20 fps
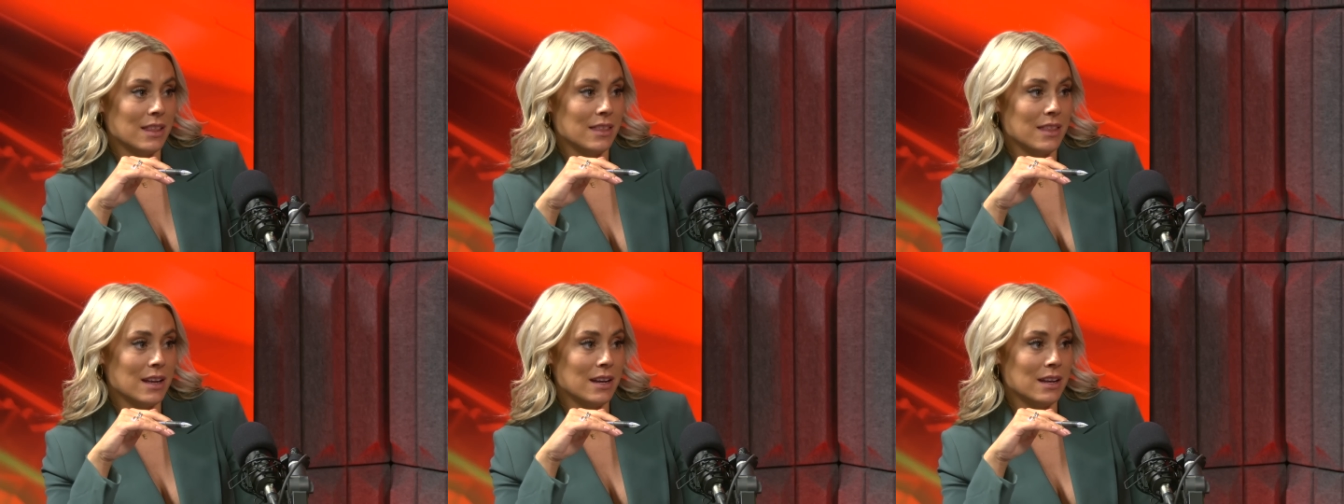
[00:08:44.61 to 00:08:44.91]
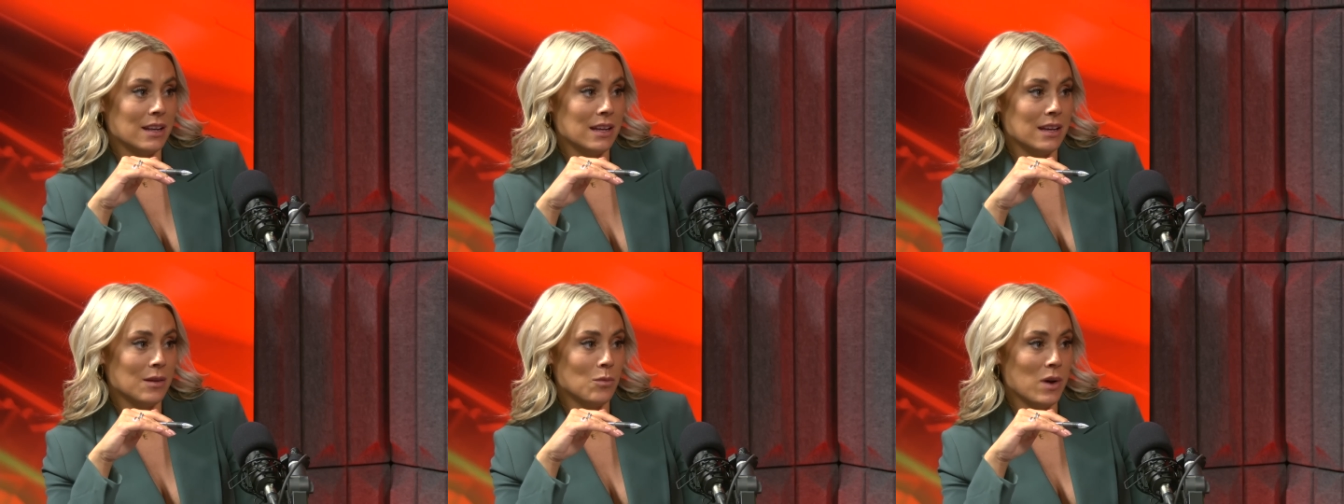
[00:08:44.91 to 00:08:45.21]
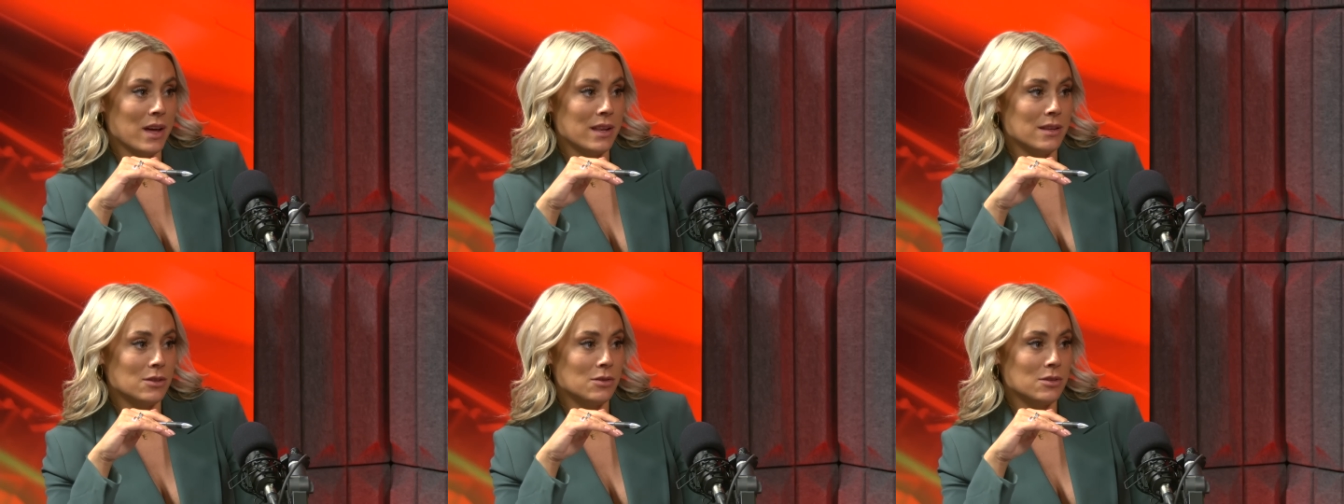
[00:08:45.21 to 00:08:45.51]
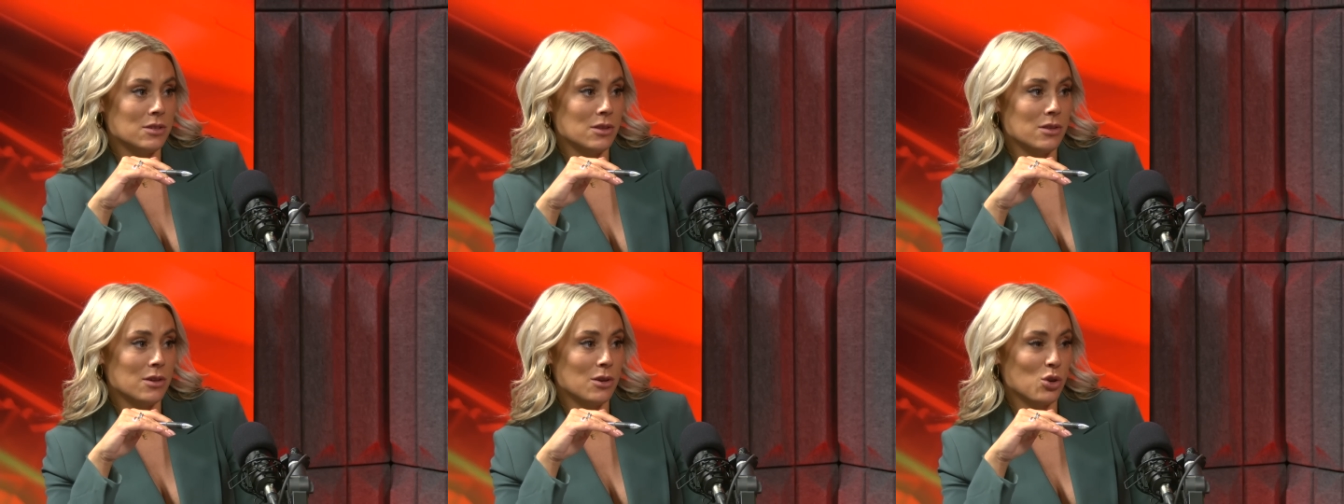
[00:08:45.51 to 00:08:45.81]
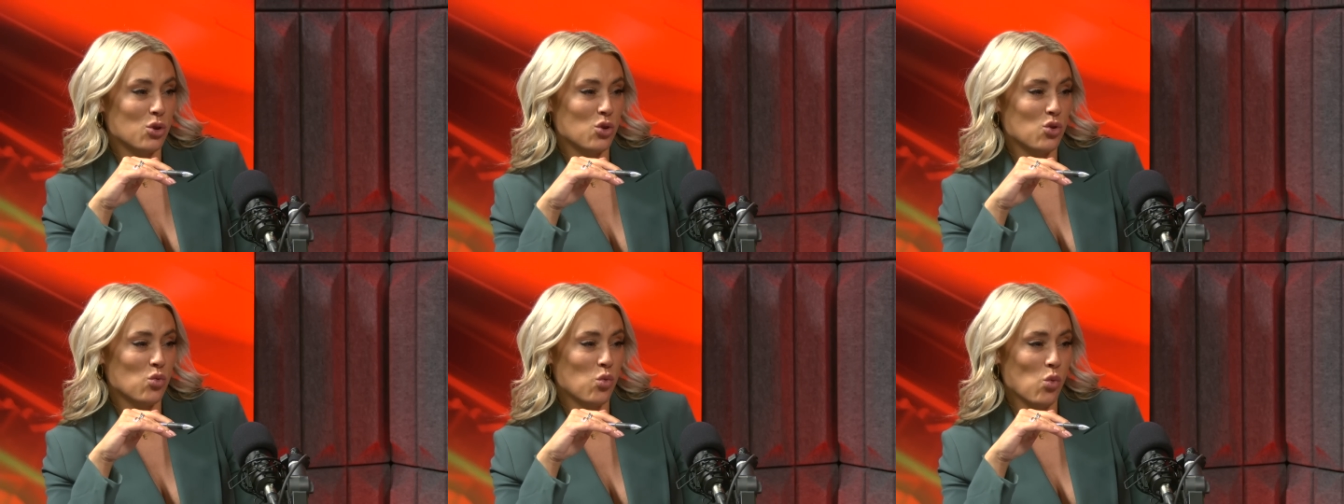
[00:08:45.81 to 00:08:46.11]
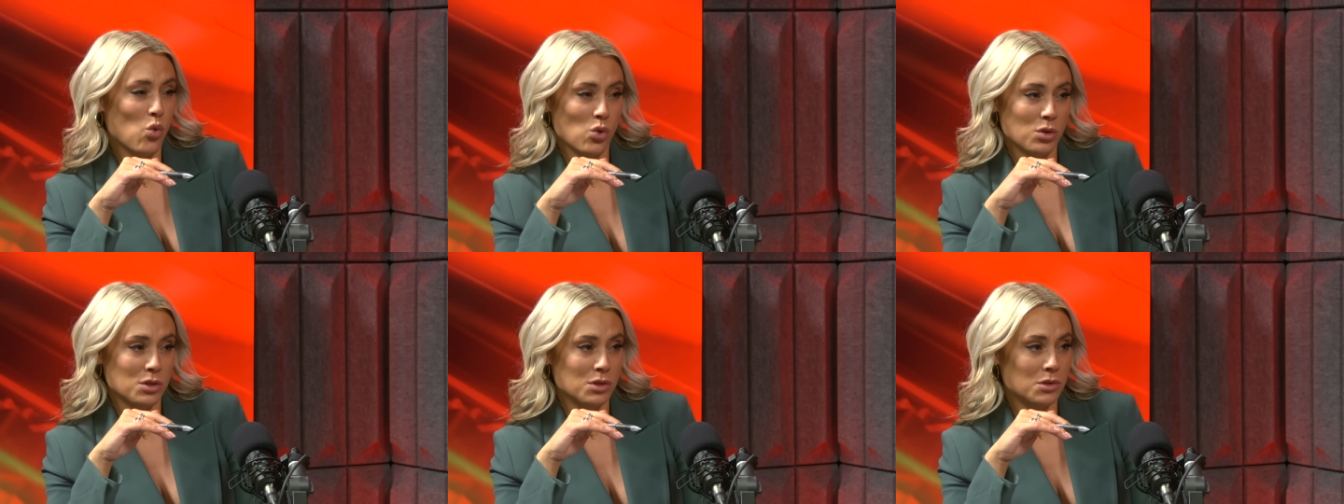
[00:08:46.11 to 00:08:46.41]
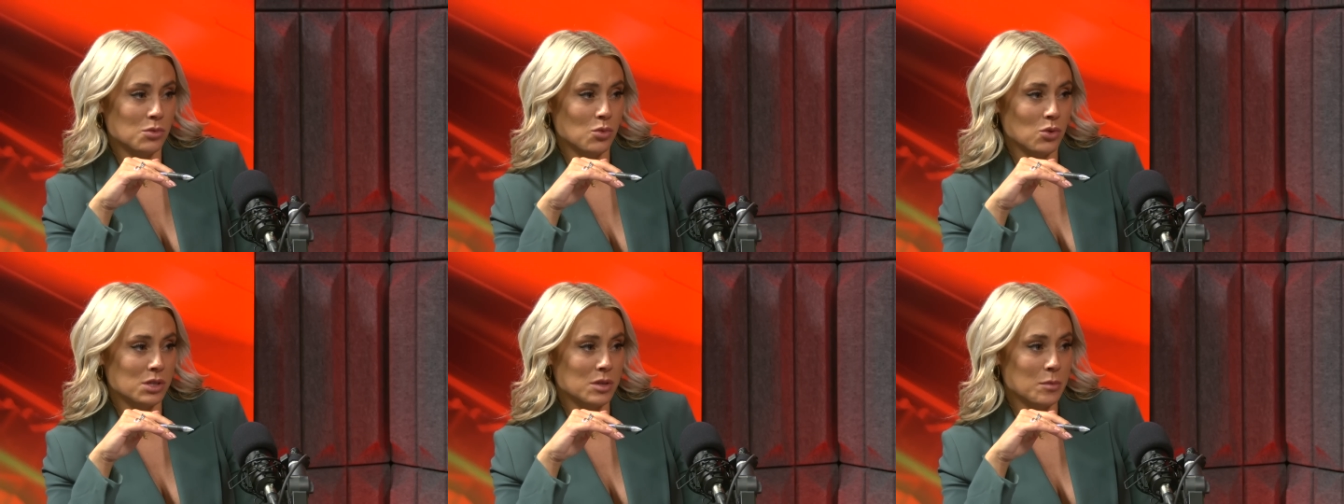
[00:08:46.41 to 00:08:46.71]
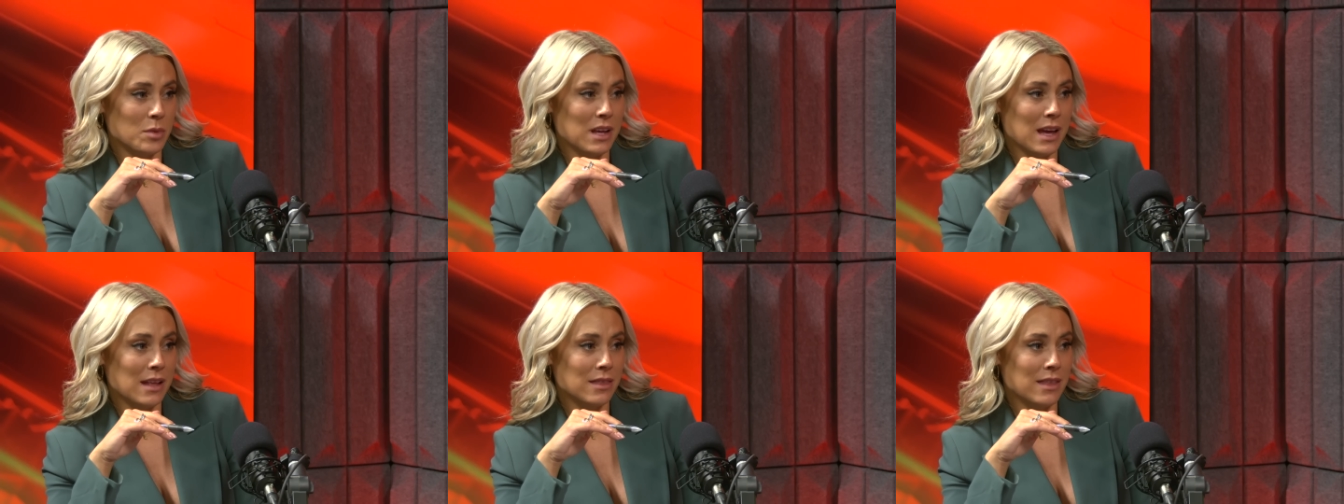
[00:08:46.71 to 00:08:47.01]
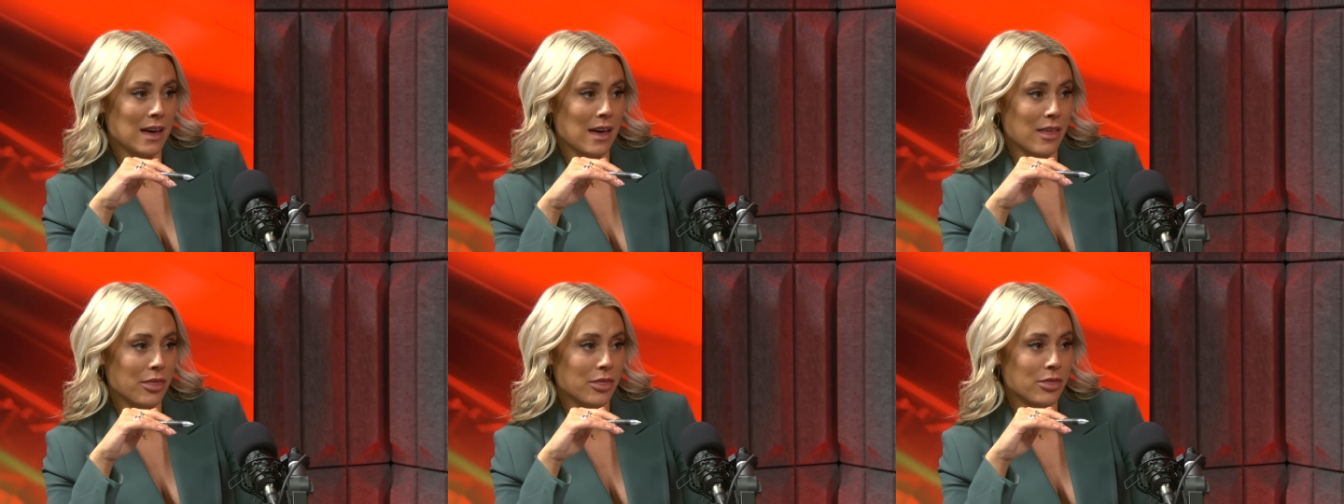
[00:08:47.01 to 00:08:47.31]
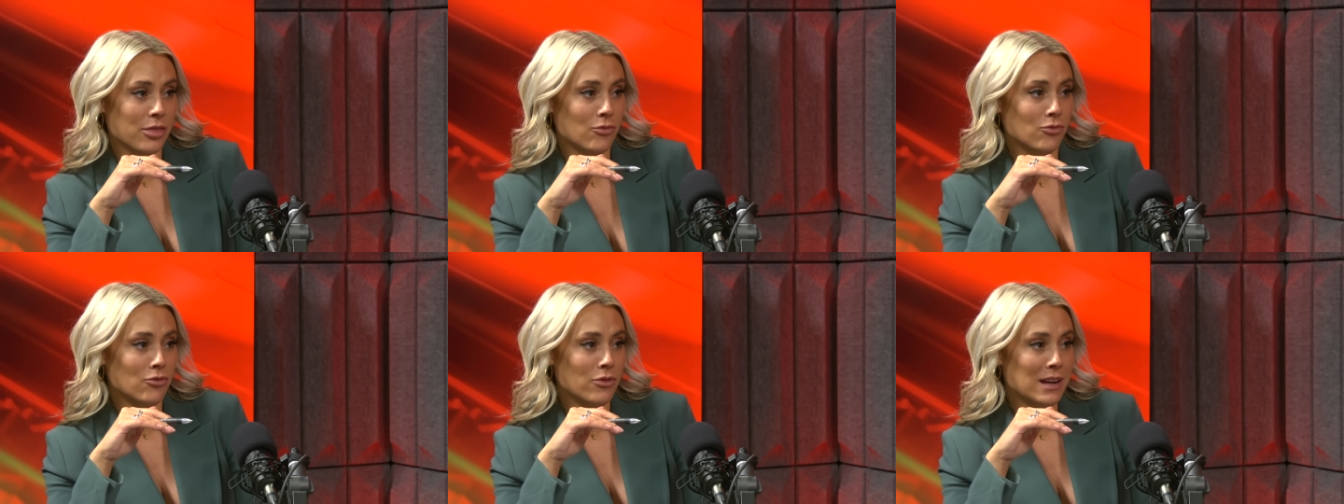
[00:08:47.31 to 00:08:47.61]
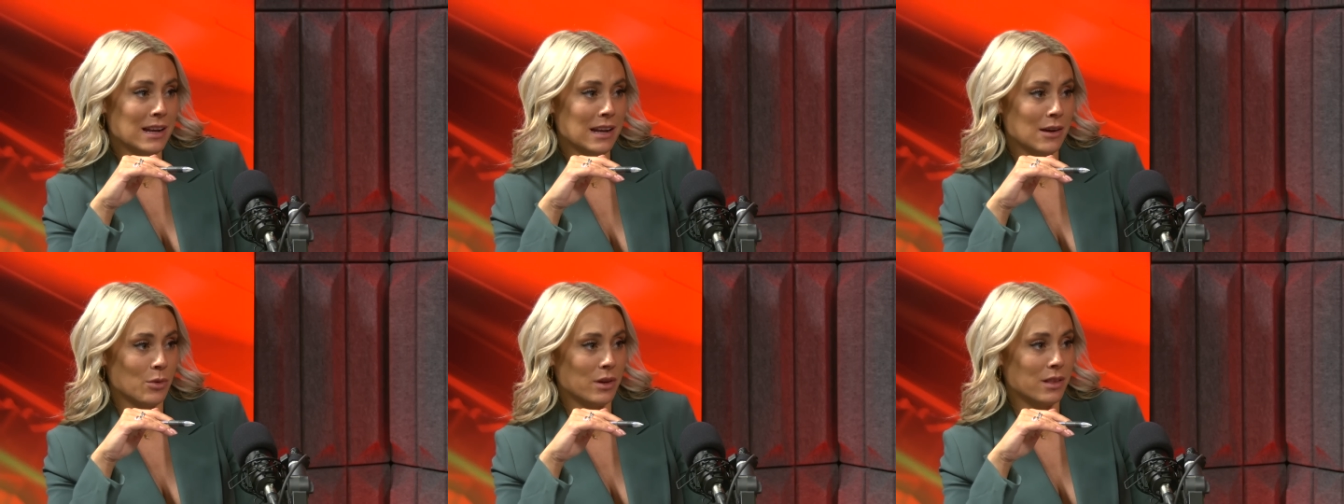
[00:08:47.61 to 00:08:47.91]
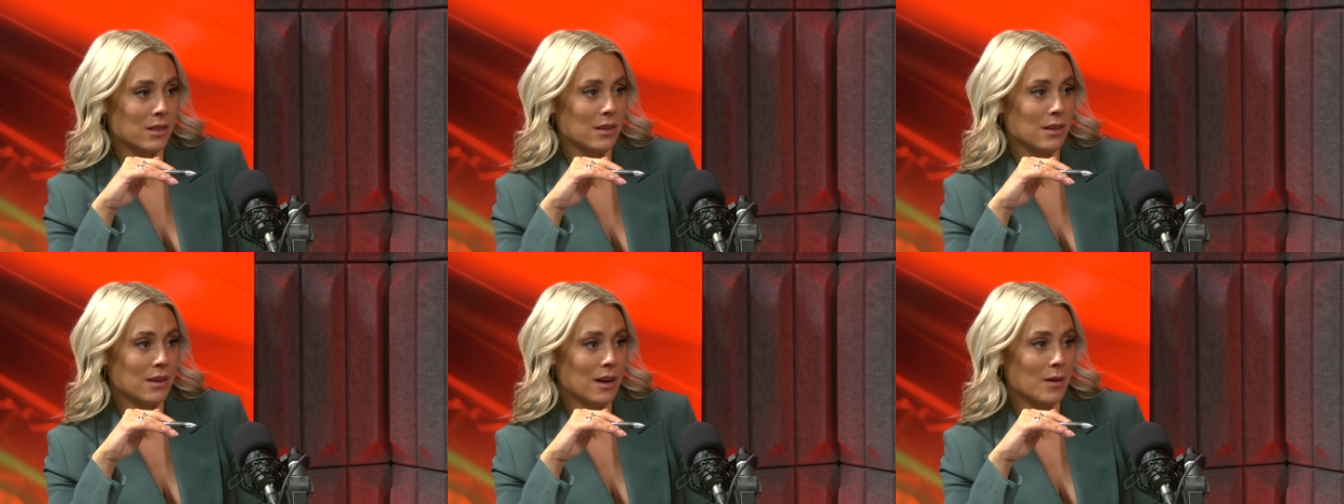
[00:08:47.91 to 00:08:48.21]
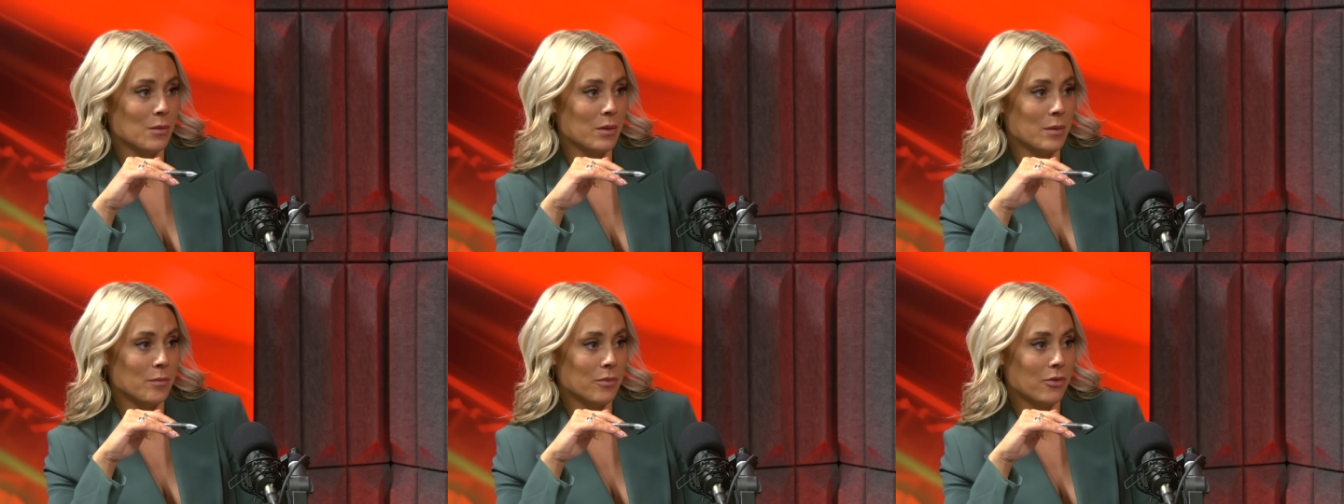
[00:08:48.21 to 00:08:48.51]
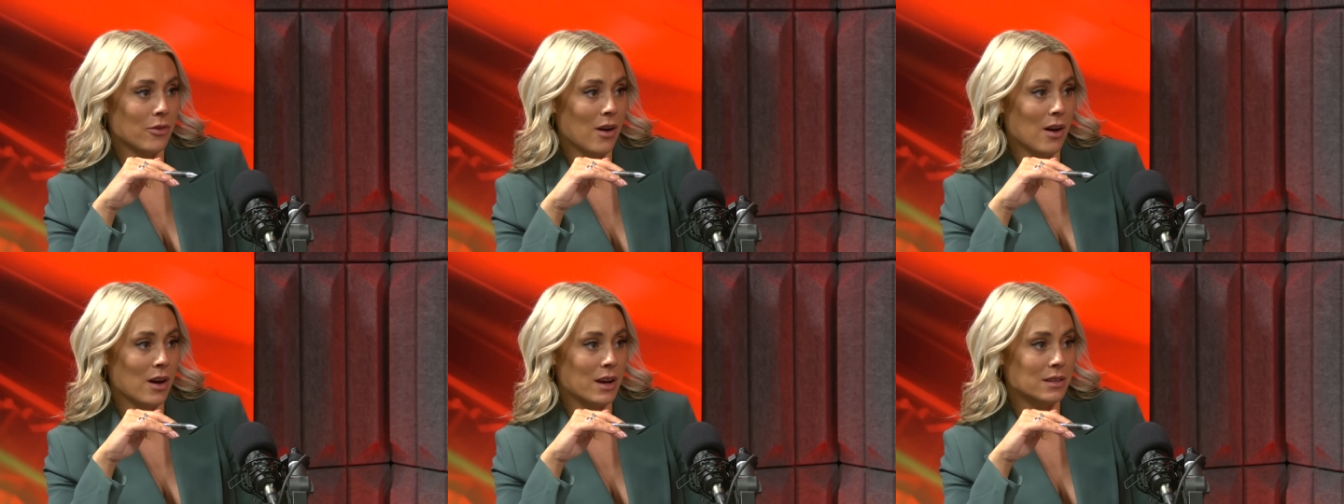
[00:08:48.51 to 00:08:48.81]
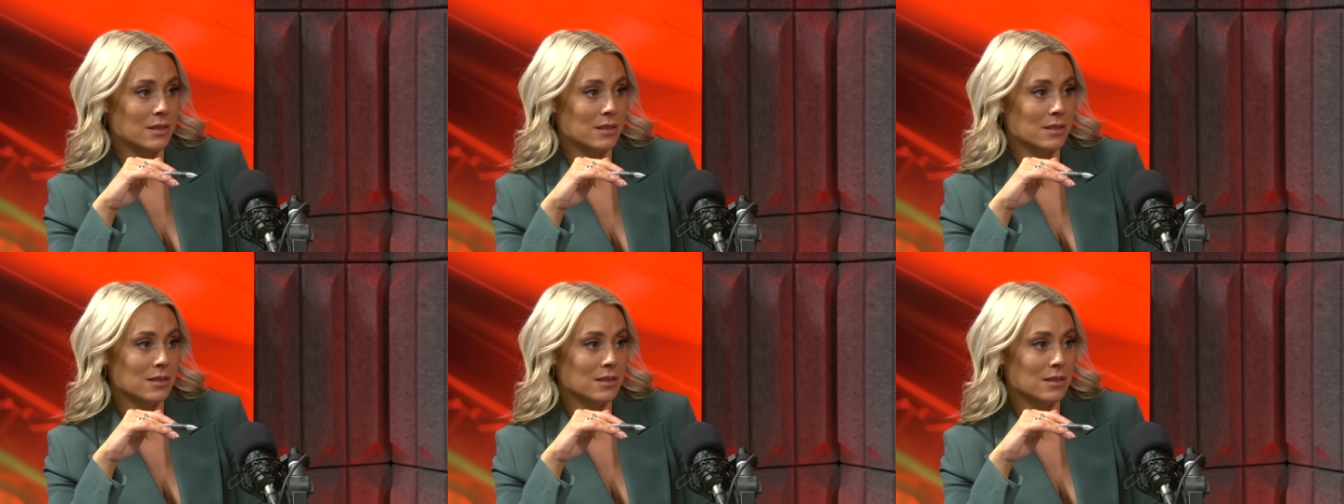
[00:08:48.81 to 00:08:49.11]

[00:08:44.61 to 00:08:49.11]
Then he went to the quarters, was it? But he had that thriller with Gerwyn Price.